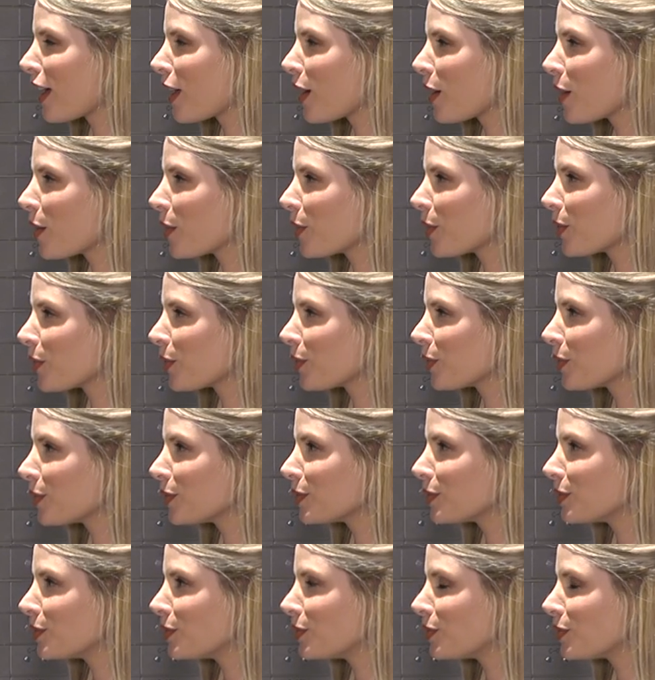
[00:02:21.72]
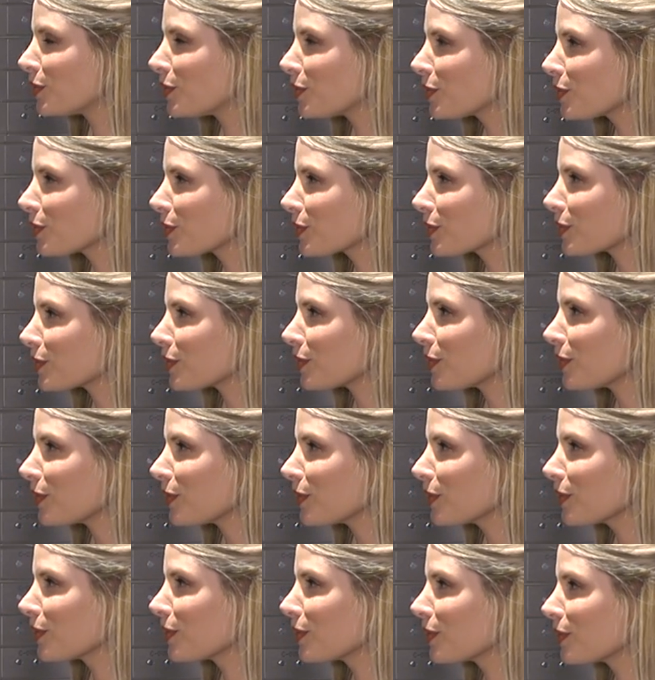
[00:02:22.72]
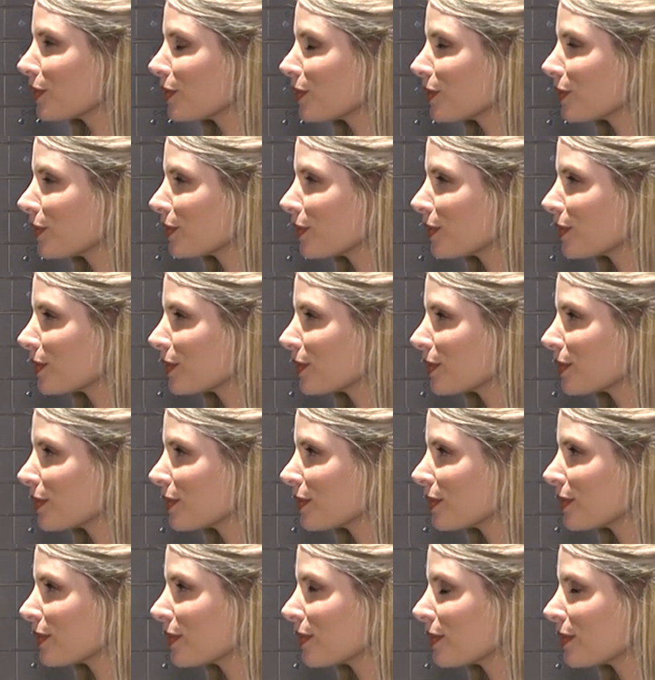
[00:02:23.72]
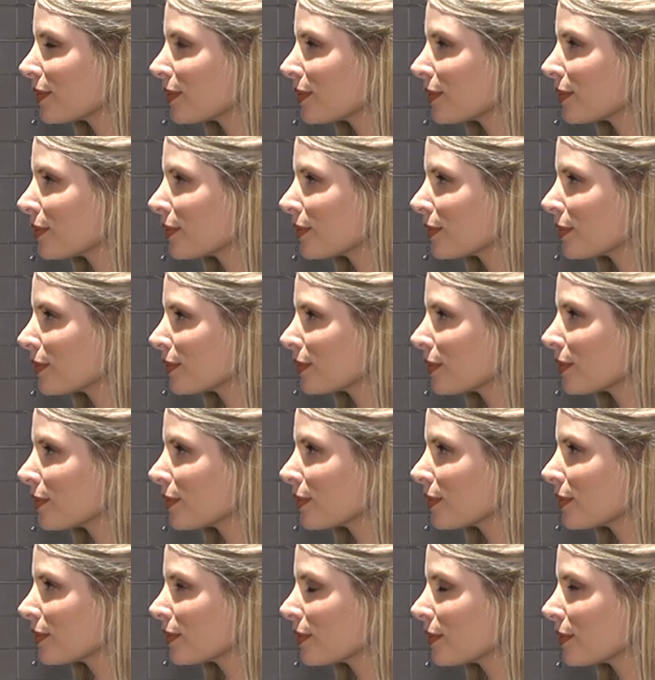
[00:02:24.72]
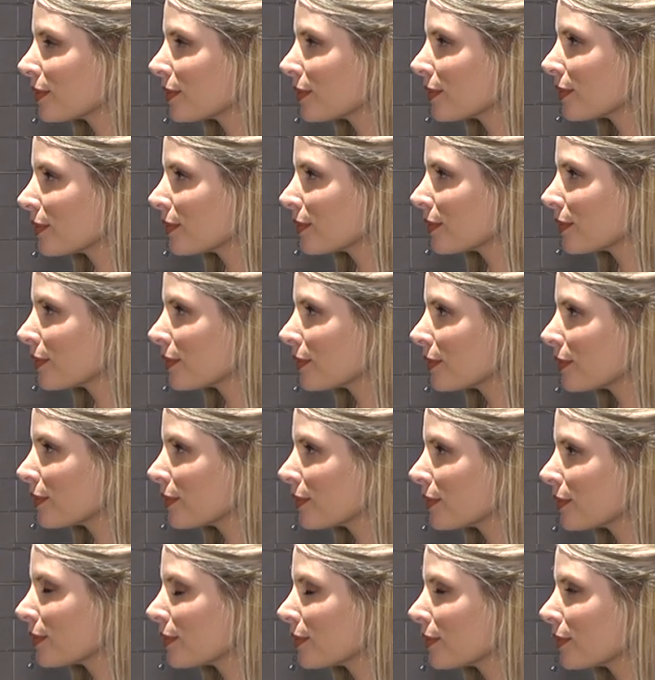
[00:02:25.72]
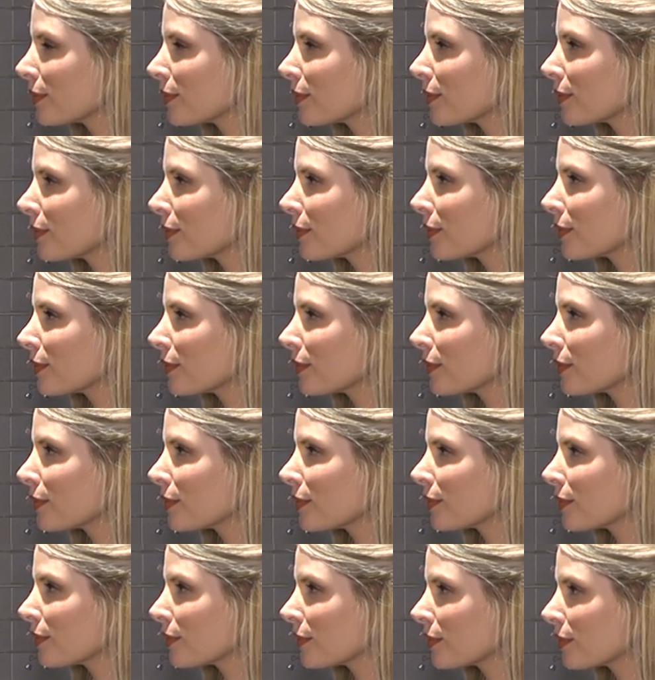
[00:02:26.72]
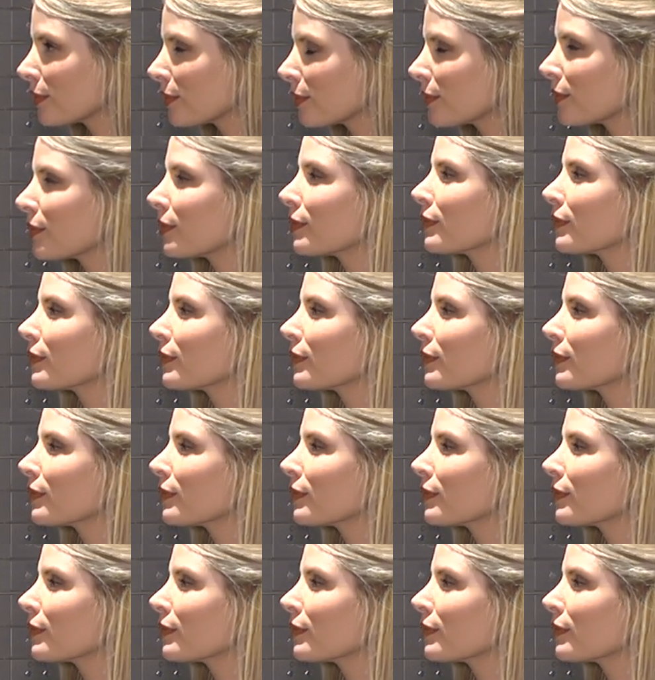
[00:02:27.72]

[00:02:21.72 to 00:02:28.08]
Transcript: (silent)